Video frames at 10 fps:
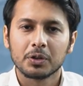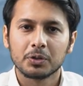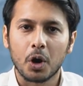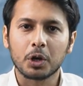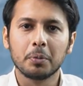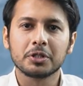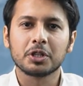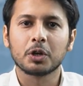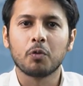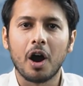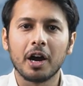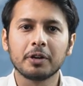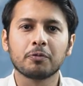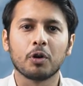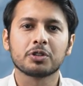Documents
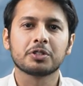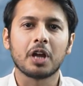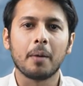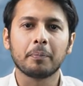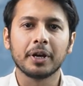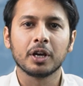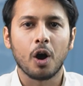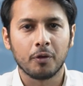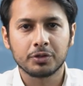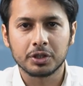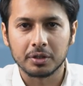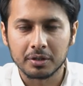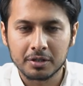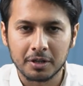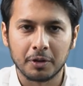required for stamping of share
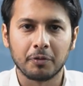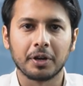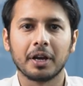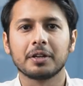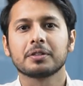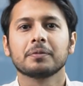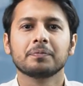certificate.